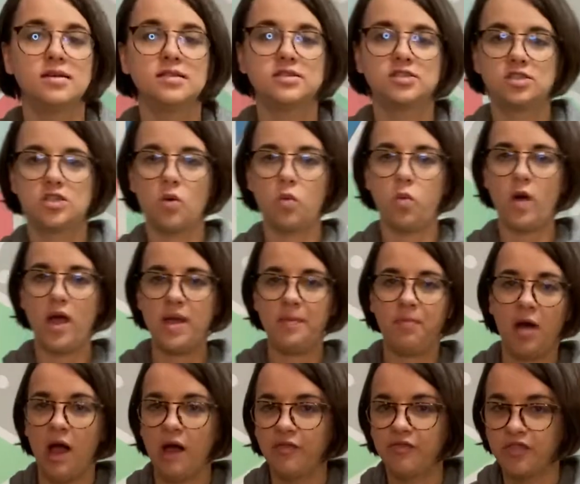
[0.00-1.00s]
to wipe
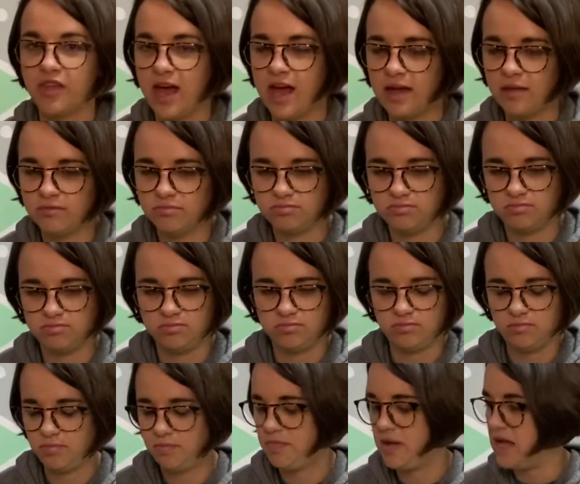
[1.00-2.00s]
off that
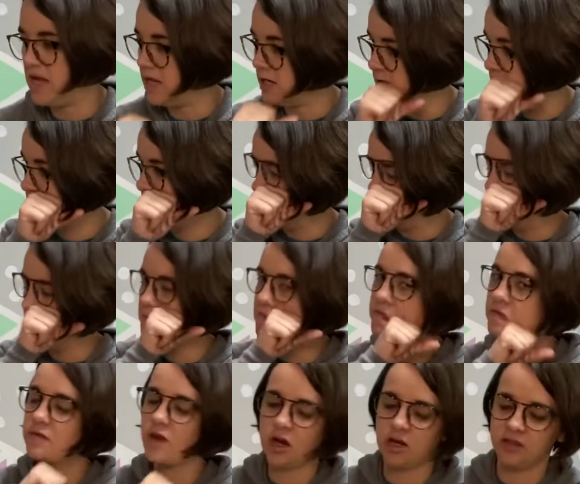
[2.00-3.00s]
paint too,
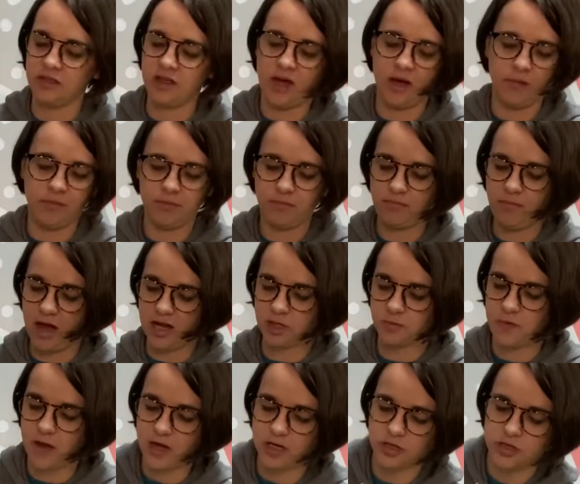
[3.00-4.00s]
or the Mod
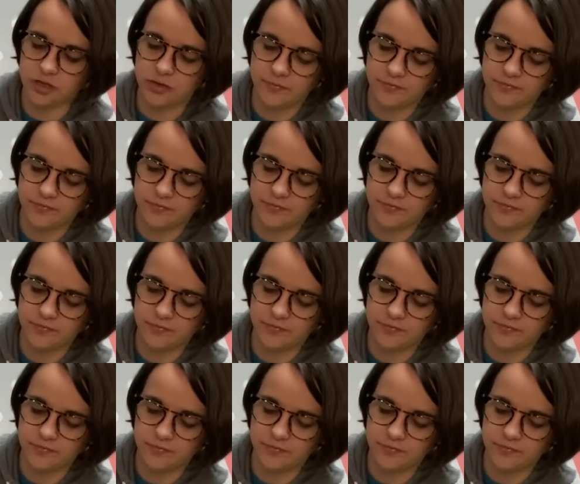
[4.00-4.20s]
Podge.